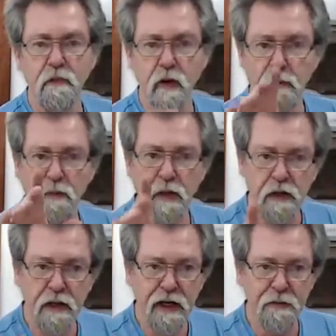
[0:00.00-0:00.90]
Now, I'm not
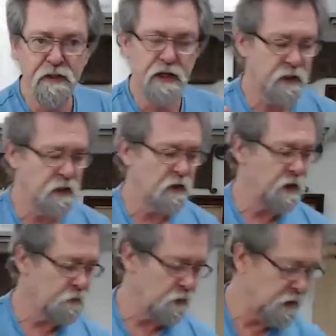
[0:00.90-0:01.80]
promoting Carbatec here.
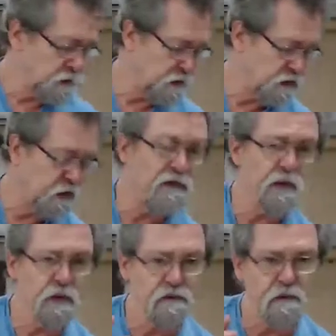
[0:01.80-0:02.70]
I'm letting, just
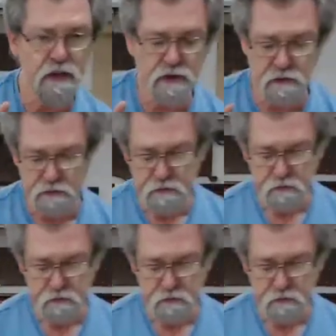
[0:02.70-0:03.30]
giving you information.